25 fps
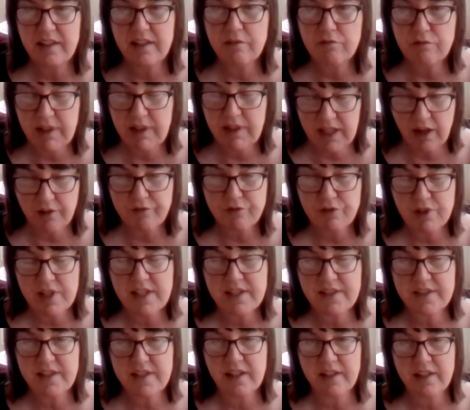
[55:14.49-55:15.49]
Recovery
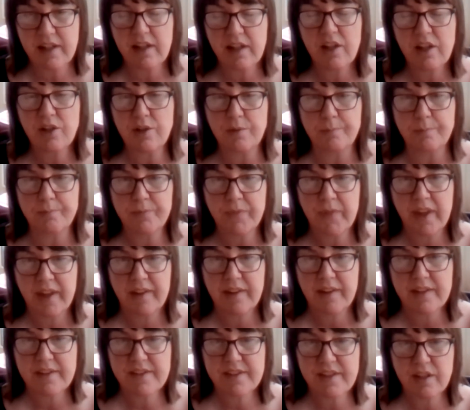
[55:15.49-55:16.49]
is done at home.
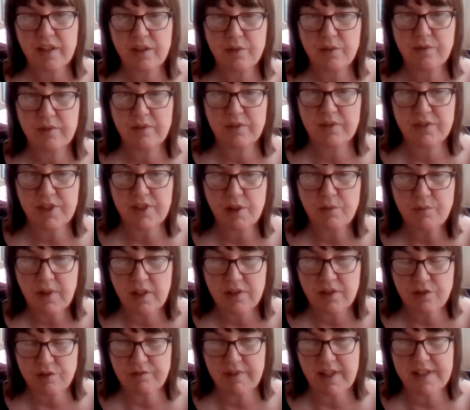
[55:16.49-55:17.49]
So don't
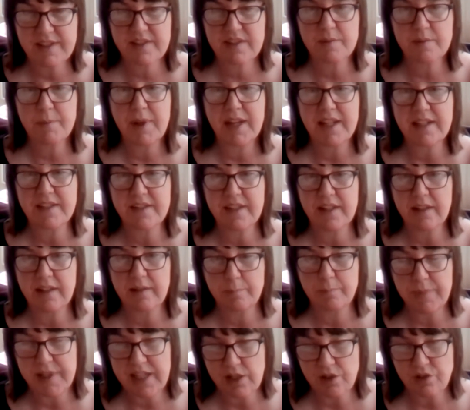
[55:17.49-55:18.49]
underestimate
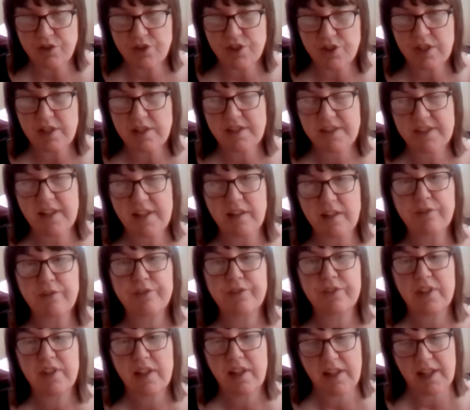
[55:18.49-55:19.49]
it. Be good to yourself,
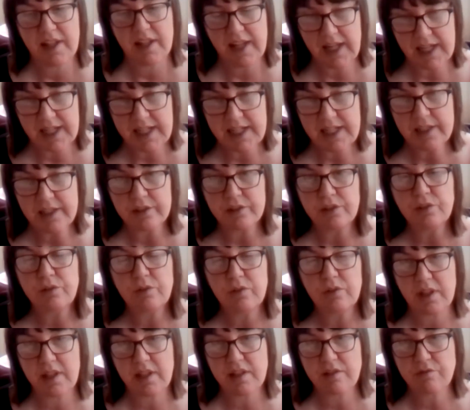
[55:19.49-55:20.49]

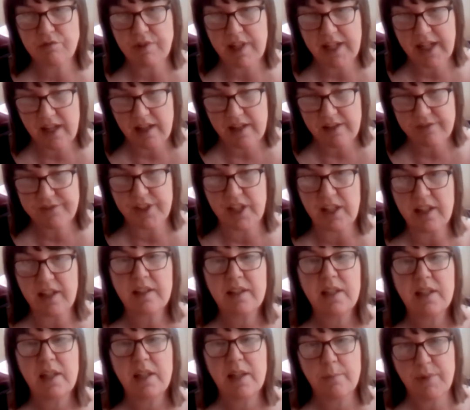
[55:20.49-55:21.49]
heal and recover,
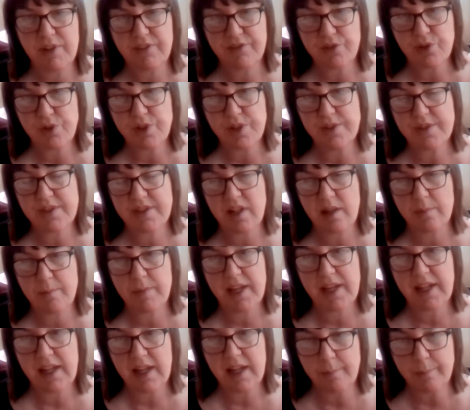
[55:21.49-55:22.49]
before you start
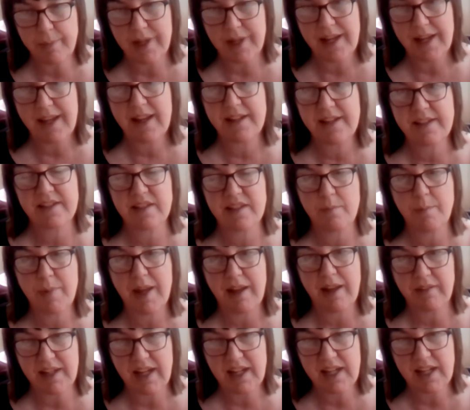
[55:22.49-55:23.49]
making plans
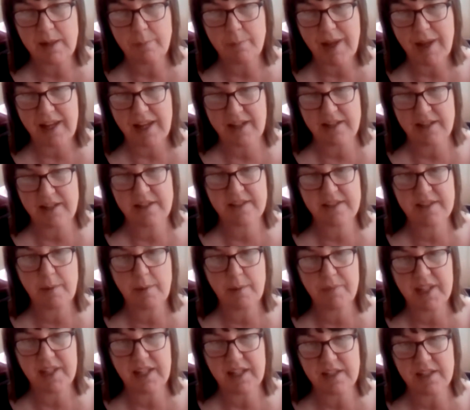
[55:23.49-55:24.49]
about getting back into
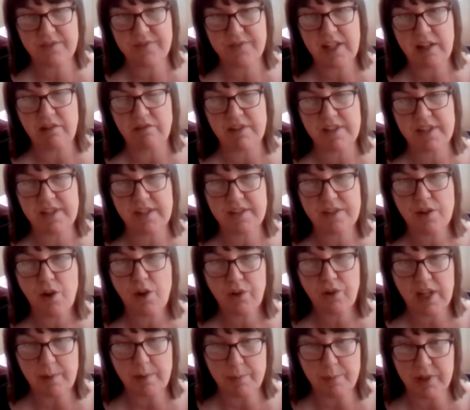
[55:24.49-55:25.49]
something as vigorous as
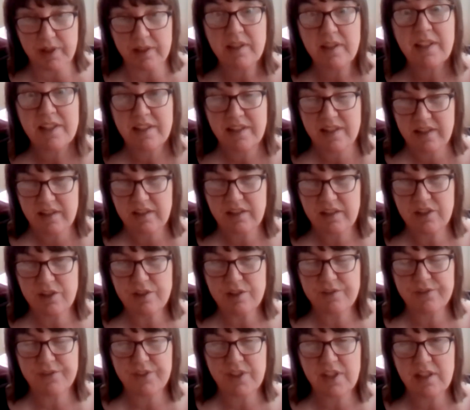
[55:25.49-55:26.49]
hockey. But
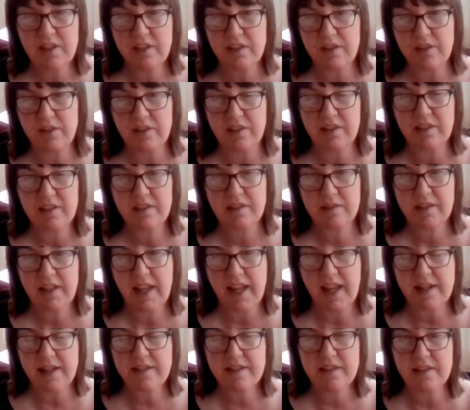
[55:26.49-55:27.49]
good for you.
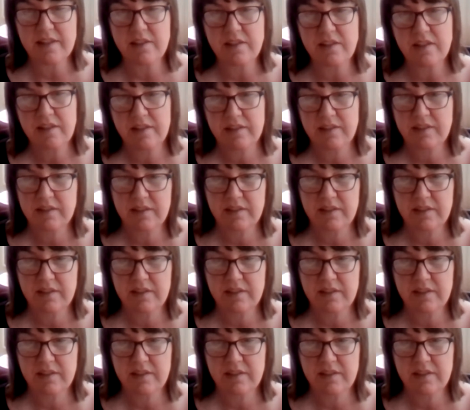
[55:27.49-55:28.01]
Excellent.